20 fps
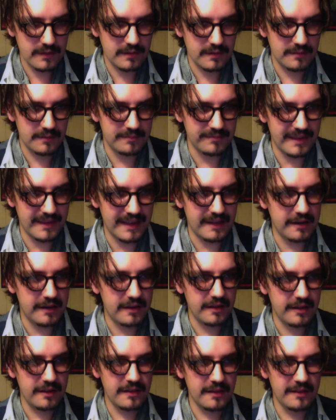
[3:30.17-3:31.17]

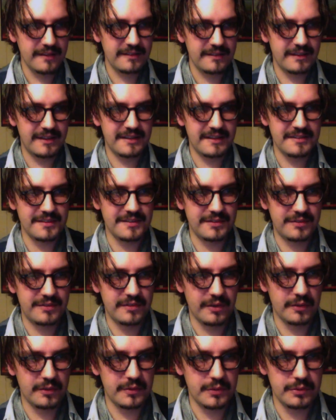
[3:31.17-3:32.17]
Man, lions are
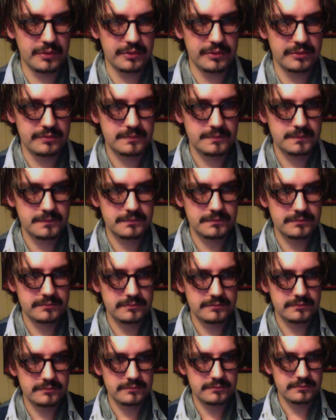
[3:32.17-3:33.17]
so cool.
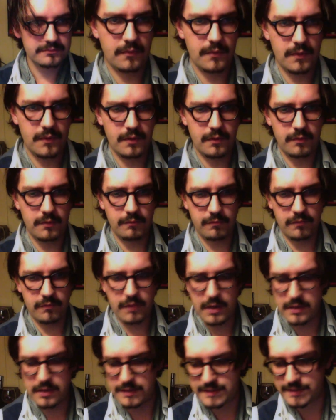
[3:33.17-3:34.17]

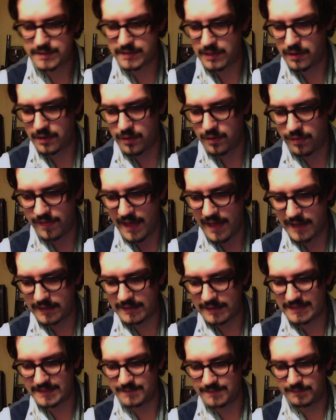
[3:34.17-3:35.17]
Right, so that
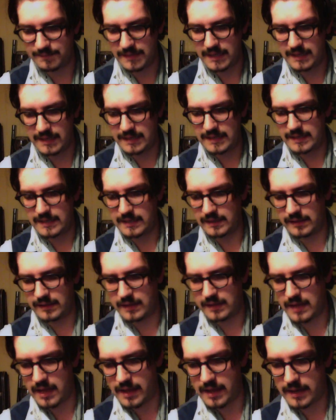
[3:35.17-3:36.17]
is my
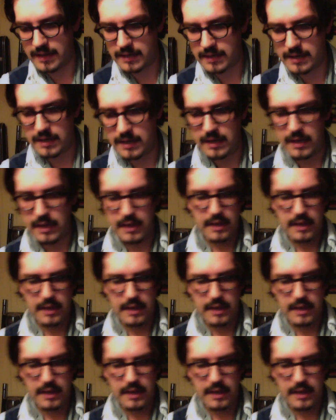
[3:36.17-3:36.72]
lion.